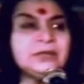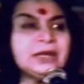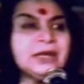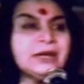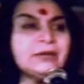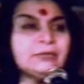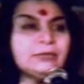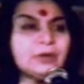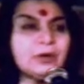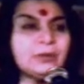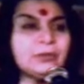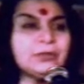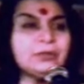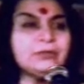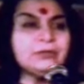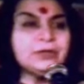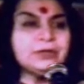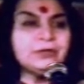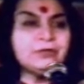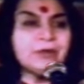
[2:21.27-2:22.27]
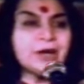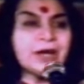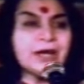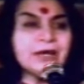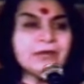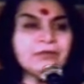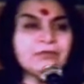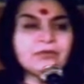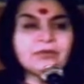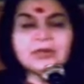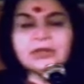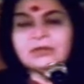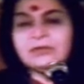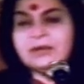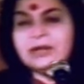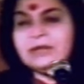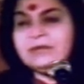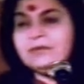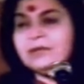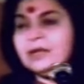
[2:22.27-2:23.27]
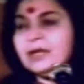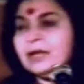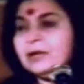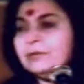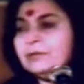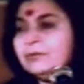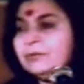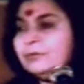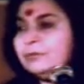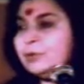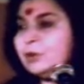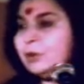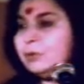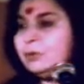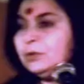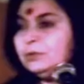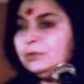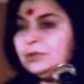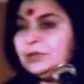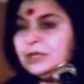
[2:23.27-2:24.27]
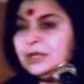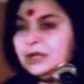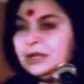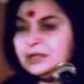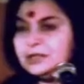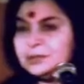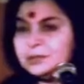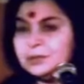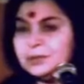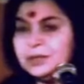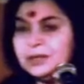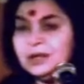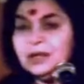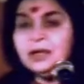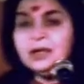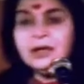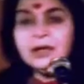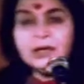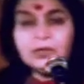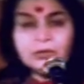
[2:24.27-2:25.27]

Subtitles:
will have problem with the wife will have problem with the husband,